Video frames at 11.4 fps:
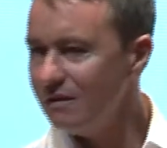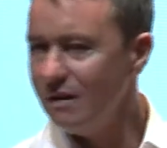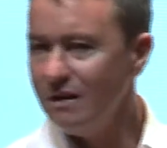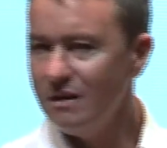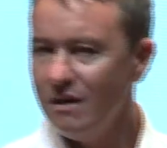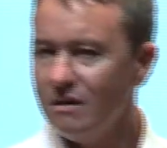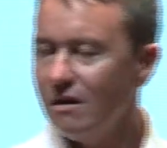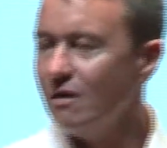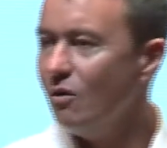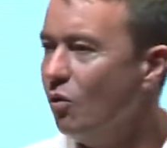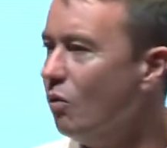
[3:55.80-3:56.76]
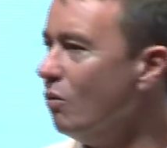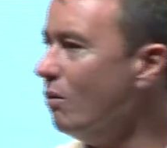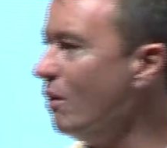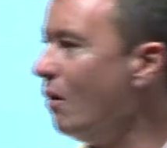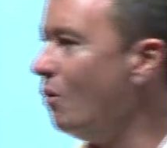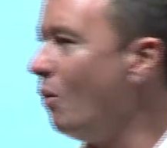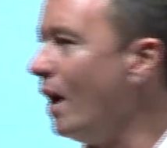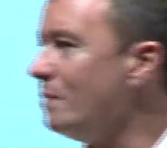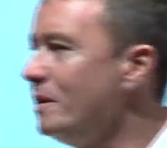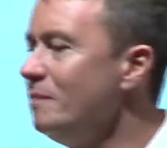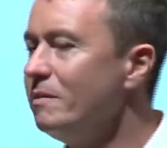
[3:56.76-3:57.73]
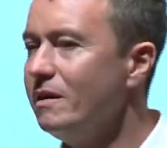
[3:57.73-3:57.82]
thinking that all
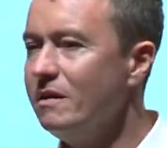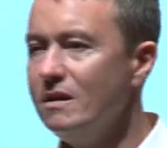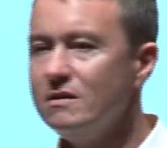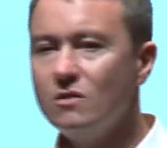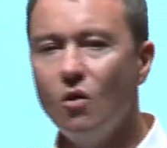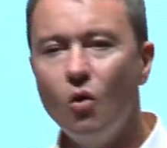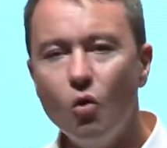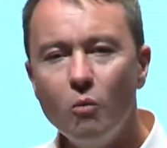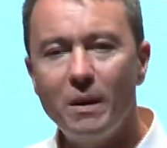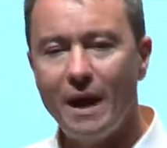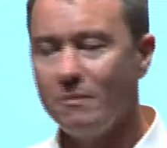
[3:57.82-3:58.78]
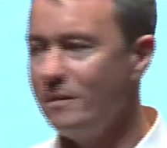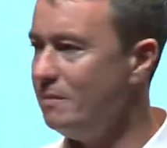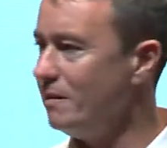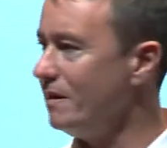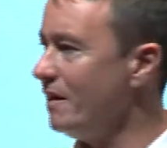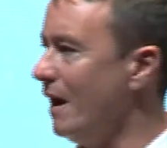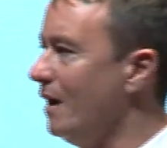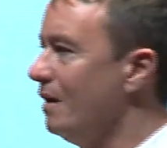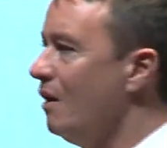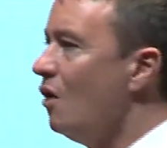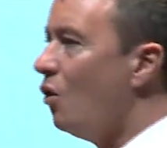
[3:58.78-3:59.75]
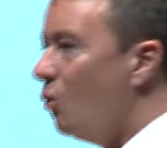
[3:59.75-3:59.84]
white people are this, all black people are that,
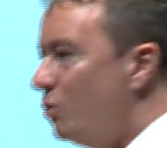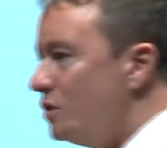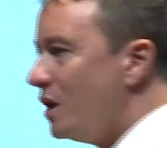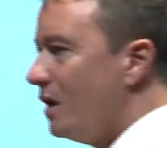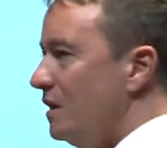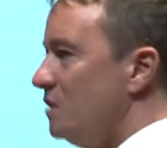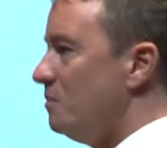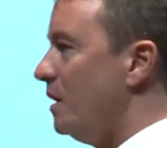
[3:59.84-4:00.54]
all Chinese